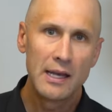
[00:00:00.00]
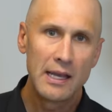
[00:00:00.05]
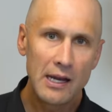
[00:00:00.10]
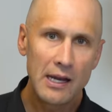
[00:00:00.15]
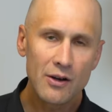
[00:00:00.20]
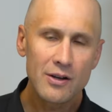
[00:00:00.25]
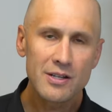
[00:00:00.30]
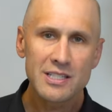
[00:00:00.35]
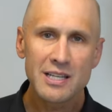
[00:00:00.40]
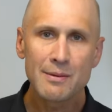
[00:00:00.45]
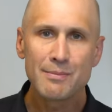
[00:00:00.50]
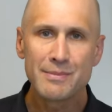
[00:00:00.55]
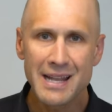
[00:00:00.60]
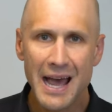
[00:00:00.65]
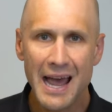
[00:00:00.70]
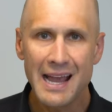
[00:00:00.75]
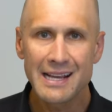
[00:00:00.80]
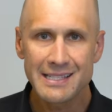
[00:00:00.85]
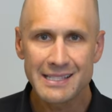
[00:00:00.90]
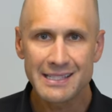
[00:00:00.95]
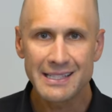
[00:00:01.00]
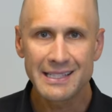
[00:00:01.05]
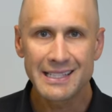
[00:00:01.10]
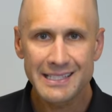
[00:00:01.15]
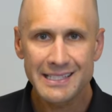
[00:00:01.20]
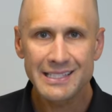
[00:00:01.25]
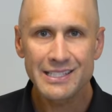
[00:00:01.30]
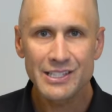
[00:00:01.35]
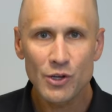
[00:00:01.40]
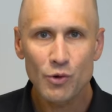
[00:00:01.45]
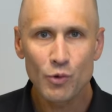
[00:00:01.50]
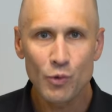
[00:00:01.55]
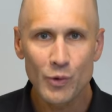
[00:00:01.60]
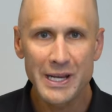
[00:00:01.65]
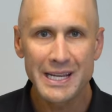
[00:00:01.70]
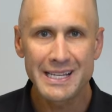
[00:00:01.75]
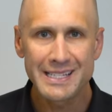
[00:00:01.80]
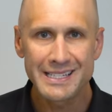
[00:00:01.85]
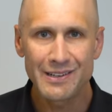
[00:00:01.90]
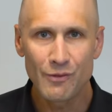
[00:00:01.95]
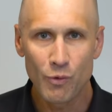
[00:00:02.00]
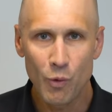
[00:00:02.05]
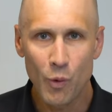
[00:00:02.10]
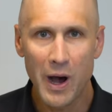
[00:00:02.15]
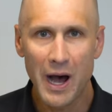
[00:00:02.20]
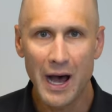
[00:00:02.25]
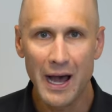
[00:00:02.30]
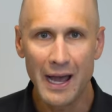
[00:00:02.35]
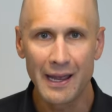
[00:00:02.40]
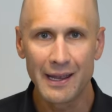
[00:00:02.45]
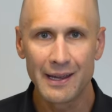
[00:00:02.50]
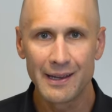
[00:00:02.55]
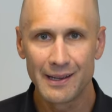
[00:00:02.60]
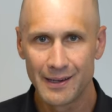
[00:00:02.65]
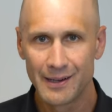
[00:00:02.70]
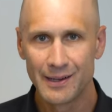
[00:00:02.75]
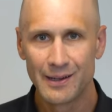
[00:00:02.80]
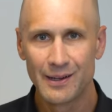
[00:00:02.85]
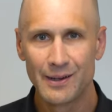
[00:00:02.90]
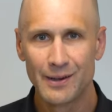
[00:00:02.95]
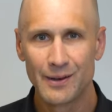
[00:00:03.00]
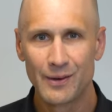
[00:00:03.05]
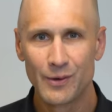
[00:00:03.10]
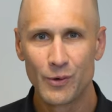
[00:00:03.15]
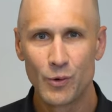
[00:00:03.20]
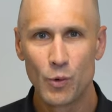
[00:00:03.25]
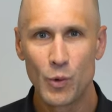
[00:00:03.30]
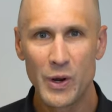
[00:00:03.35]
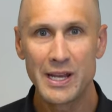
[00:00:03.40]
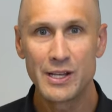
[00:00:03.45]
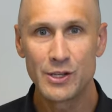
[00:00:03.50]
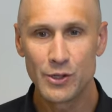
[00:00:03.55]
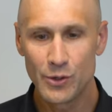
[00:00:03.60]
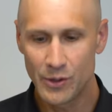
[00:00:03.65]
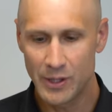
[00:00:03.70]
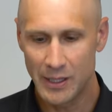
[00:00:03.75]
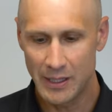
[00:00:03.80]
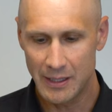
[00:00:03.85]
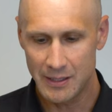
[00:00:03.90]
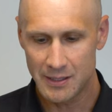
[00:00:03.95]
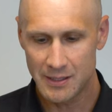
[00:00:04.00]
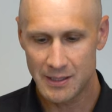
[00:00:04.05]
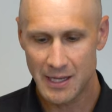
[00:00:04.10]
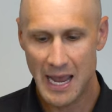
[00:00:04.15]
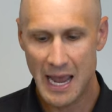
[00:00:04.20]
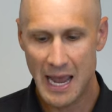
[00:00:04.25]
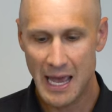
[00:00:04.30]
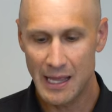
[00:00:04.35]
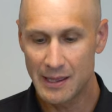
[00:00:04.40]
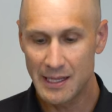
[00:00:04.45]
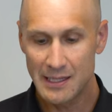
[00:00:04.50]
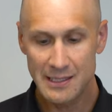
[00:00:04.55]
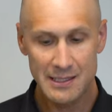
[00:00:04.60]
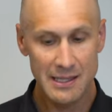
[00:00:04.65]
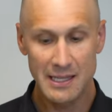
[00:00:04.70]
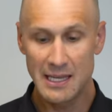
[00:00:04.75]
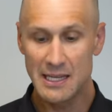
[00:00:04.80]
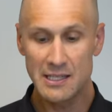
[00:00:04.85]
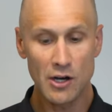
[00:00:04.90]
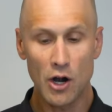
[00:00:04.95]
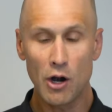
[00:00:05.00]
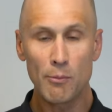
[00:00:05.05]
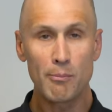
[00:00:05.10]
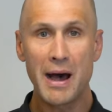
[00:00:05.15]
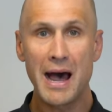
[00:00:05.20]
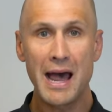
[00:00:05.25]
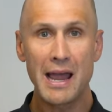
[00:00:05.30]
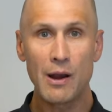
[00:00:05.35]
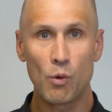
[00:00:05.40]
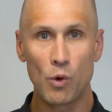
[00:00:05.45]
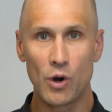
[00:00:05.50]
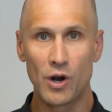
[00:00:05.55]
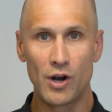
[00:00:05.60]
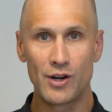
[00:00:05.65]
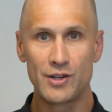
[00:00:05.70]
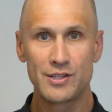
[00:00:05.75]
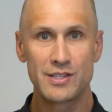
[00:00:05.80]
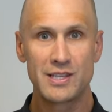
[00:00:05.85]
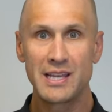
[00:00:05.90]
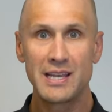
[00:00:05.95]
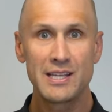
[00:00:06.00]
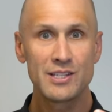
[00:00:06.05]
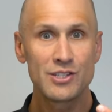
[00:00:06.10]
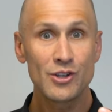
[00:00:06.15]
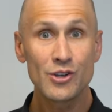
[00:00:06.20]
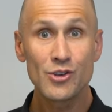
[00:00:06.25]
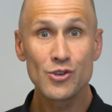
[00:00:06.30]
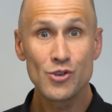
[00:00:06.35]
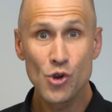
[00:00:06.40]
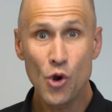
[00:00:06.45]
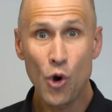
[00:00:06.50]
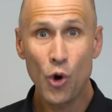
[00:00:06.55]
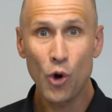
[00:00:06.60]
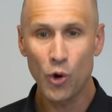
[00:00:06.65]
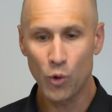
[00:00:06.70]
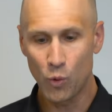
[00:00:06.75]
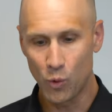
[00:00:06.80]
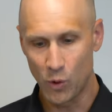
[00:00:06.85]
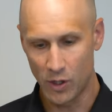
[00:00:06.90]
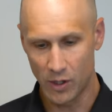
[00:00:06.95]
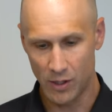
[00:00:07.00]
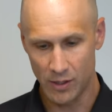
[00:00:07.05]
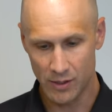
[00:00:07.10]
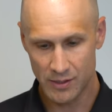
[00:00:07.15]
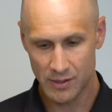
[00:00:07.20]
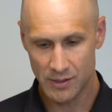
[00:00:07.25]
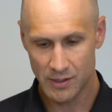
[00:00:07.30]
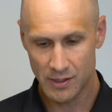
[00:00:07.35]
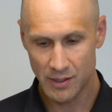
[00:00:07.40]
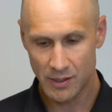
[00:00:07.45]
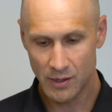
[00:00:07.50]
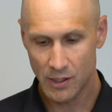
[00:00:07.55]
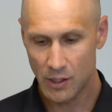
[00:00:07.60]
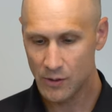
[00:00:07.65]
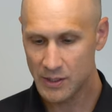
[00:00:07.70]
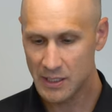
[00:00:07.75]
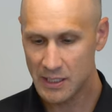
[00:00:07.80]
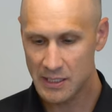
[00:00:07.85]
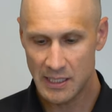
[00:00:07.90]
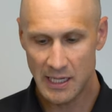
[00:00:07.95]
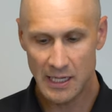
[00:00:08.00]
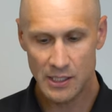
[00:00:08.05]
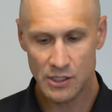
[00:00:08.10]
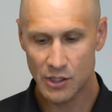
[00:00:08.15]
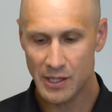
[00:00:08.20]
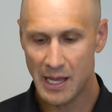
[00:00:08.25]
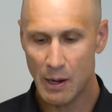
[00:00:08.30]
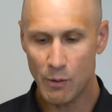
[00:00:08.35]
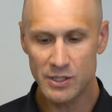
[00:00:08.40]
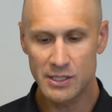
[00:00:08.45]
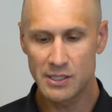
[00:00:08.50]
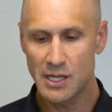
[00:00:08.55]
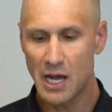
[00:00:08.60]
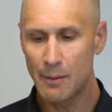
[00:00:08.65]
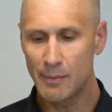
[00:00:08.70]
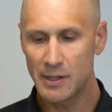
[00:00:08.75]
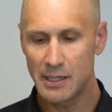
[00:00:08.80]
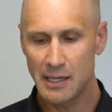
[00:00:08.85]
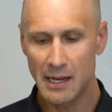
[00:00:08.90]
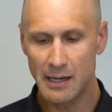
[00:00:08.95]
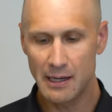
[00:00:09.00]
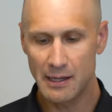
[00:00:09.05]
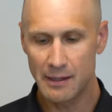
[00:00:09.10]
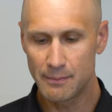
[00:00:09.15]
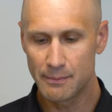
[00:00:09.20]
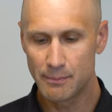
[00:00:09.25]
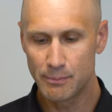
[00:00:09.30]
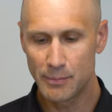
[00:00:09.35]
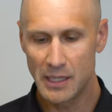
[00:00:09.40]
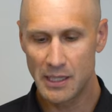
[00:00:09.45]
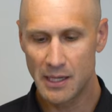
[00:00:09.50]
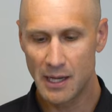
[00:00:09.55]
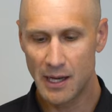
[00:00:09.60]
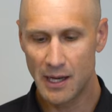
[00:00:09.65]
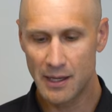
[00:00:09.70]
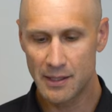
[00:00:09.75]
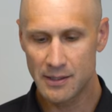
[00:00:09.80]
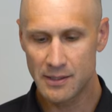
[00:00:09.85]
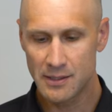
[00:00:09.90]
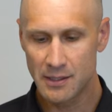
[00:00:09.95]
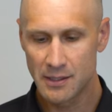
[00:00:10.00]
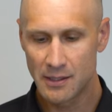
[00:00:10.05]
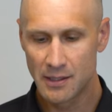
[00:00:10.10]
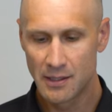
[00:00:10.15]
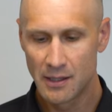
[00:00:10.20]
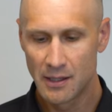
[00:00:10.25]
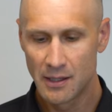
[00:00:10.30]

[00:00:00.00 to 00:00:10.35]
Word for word: here are some nice, this is the reason why we do this. And this, these aren't my words. These are your words. There was a teacher that was nominated because